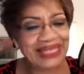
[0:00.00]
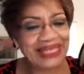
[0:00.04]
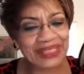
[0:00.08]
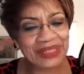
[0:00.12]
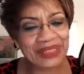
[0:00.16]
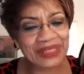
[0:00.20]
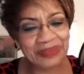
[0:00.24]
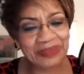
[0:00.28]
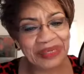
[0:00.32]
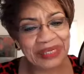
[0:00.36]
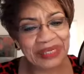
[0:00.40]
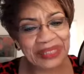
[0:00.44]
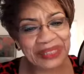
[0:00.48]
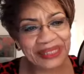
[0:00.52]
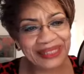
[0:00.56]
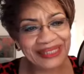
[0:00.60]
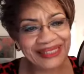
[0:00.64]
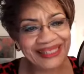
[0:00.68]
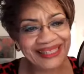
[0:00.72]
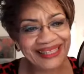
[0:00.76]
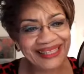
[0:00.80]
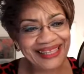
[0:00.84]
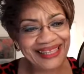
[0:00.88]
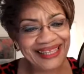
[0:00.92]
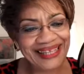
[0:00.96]
amazing.
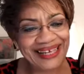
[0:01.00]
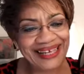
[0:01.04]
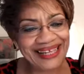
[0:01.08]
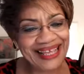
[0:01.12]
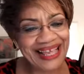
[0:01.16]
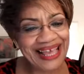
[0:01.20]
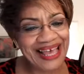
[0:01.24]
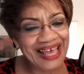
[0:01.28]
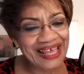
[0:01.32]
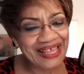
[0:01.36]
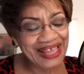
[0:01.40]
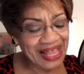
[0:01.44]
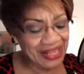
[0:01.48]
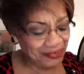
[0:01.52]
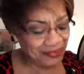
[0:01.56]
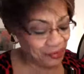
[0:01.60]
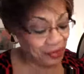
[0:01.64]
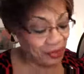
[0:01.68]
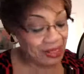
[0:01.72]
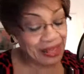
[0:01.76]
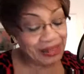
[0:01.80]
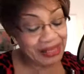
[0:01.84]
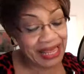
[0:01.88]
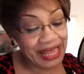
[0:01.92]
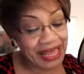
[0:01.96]
That that well,
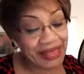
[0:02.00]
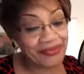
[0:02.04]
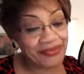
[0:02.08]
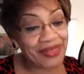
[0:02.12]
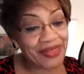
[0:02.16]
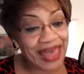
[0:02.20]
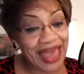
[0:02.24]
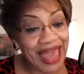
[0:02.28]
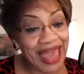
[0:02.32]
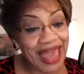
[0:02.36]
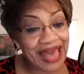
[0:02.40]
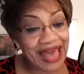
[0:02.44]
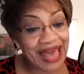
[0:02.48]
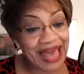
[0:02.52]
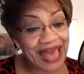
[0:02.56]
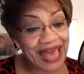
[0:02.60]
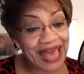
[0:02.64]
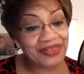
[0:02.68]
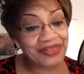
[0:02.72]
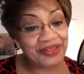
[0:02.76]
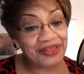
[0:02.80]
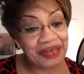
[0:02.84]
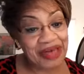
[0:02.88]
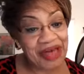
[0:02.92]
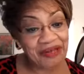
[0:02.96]
again, they had
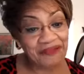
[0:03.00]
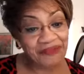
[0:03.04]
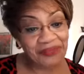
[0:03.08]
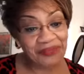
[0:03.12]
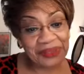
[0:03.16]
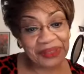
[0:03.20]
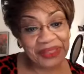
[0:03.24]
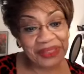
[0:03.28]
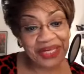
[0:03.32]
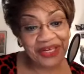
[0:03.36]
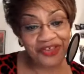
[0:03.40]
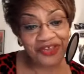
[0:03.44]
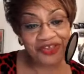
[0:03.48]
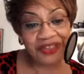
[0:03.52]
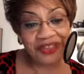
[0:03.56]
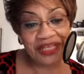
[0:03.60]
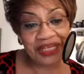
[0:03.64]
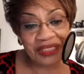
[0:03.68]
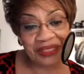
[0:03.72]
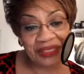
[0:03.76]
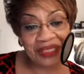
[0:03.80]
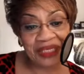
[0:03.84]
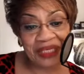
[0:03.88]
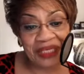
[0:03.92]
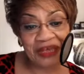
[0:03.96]
the conversation.
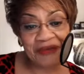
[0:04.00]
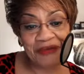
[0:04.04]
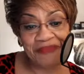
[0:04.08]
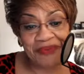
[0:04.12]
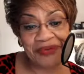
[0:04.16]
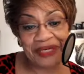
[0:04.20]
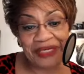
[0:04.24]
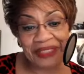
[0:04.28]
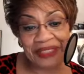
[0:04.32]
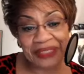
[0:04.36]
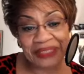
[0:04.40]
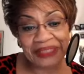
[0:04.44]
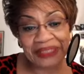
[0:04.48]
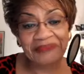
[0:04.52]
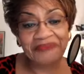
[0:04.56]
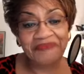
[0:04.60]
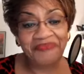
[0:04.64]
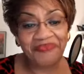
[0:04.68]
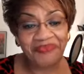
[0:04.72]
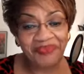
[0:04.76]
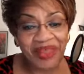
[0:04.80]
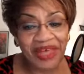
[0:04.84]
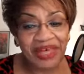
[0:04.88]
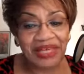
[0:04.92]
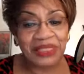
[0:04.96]
That's the key piece.
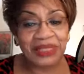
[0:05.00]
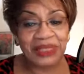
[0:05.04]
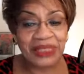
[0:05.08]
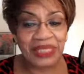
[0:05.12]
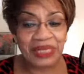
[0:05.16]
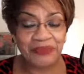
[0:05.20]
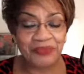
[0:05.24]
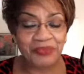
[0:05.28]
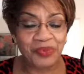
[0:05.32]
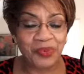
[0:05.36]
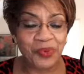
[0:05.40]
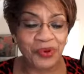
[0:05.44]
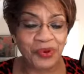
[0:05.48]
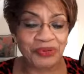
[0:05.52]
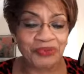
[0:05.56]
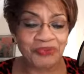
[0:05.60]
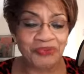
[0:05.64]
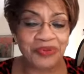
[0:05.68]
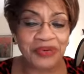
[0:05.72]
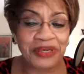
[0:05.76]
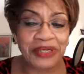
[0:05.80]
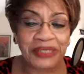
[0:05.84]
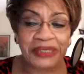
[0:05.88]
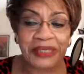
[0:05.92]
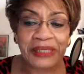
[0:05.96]
That is the important
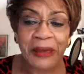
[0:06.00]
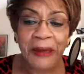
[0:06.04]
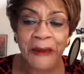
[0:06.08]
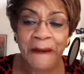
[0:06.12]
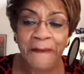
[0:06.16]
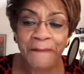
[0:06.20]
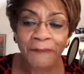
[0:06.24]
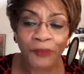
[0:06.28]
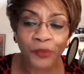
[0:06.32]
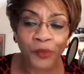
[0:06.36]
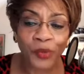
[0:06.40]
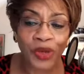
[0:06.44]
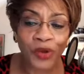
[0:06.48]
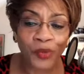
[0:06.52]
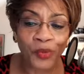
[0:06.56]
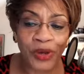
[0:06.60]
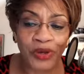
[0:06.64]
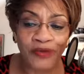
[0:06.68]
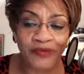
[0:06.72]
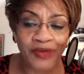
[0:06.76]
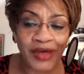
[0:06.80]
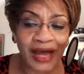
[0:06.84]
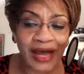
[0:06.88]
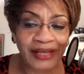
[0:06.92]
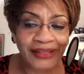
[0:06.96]
piece. We, we've
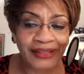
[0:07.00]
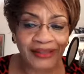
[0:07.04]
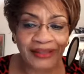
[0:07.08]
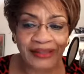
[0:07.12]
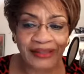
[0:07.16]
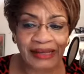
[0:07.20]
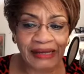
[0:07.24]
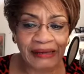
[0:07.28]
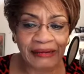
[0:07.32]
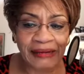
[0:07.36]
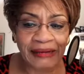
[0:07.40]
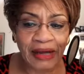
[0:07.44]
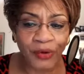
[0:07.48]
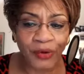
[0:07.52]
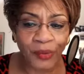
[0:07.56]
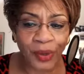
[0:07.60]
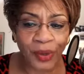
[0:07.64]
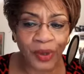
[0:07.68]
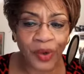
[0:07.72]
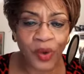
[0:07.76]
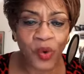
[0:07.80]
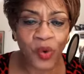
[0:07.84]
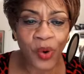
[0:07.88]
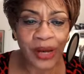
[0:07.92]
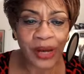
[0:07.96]
gotten a
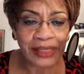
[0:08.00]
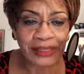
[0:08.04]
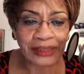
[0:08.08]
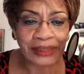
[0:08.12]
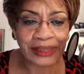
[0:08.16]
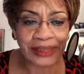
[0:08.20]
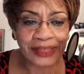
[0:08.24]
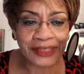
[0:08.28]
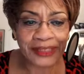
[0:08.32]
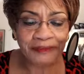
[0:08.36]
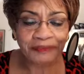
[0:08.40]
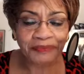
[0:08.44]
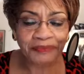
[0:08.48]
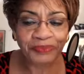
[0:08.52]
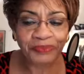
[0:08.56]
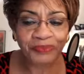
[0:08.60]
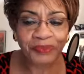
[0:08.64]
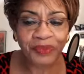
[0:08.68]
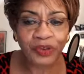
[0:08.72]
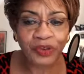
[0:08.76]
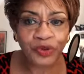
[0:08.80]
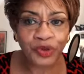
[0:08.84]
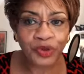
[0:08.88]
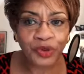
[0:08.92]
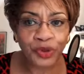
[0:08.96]
request
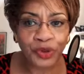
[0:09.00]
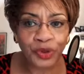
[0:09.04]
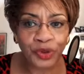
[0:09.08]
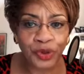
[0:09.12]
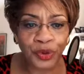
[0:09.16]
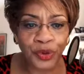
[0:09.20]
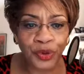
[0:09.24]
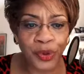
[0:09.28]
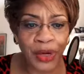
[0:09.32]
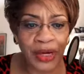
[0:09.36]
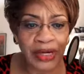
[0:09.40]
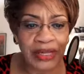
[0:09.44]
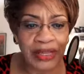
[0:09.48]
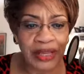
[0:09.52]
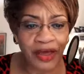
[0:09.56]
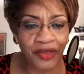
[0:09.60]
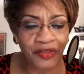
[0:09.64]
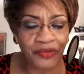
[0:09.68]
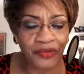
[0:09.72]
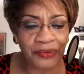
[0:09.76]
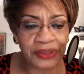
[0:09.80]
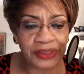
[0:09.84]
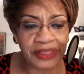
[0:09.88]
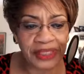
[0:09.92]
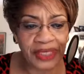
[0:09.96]
to do
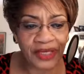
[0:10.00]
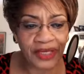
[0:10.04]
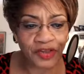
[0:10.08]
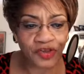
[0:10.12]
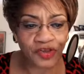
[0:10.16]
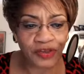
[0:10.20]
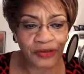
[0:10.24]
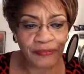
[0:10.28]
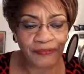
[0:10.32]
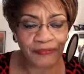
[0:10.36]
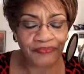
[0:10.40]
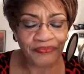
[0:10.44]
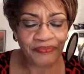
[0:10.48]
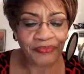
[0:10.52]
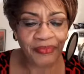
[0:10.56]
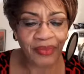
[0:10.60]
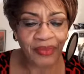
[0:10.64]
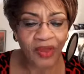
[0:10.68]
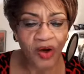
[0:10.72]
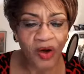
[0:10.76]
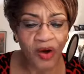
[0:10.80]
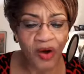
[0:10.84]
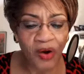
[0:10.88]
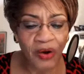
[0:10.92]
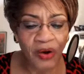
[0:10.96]
another session
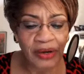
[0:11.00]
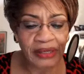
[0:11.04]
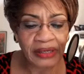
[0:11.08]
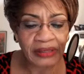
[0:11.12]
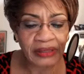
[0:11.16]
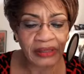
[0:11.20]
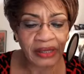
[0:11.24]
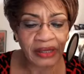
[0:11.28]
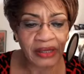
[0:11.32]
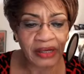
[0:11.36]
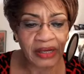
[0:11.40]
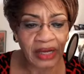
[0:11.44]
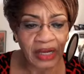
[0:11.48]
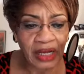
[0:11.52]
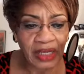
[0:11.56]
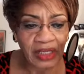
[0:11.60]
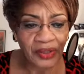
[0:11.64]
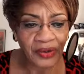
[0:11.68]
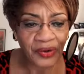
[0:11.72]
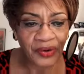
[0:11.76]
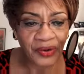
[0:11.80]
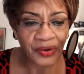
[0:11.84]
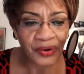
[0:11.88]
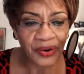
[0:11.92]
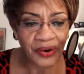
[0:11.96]
on
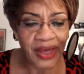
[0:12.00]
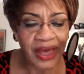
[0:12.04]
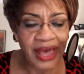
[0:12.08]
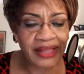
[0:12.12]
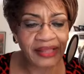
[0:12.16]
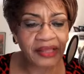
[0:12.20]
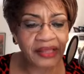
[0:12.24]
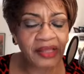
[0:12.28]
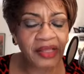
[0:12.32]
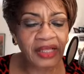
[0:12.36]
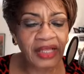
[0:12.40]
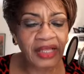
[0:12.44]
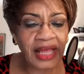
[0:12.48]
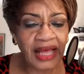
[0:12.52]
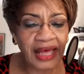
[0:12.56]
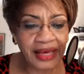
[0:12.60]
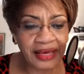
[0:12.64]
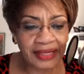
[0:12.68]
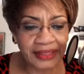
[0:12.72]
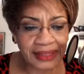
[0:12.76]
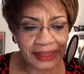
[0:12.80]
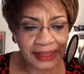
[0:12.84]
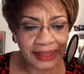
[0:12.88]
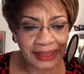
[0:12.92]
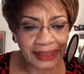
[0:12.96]
color and
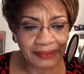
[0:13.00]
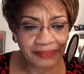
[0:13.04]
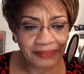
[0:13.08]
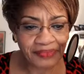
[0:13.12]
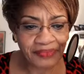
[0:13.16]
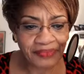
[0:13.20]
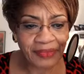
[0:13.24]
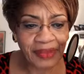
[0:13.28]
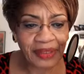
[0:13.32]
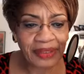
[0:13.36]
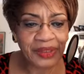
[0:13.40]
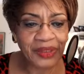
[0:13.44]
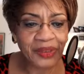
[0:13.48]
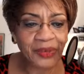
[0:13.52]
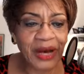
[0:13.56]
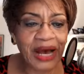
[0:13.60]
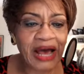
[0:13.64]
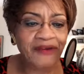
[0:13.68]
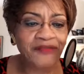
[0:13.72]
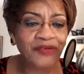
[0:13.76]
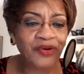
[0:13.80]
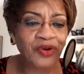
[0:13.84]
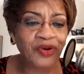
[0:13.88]
class. Okay. So I've